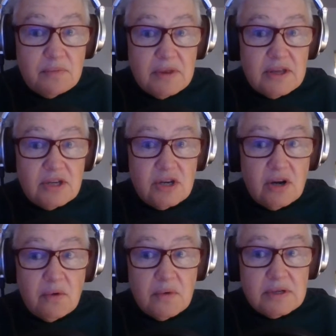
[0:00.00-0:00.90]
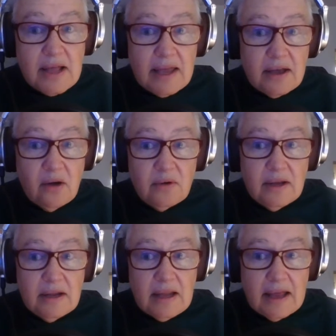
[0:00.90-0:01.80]
but this year it was like
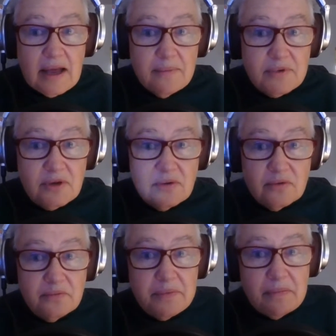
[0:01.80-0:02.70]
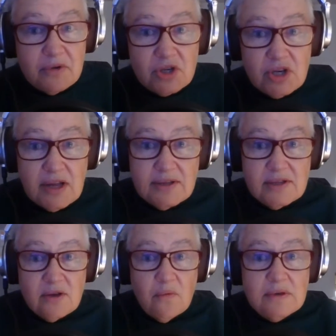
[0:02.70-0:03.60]
only like up to people's
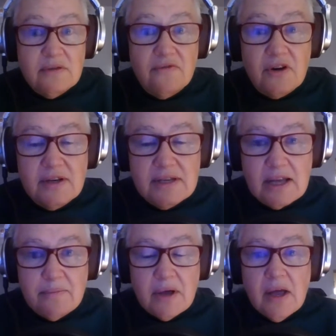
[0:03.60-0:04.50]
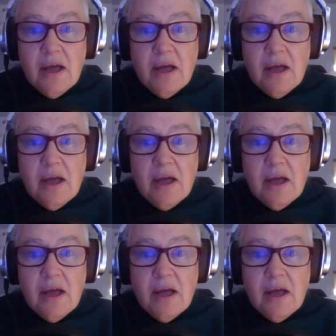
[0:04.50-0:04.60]
shins, so it wasn't very deep.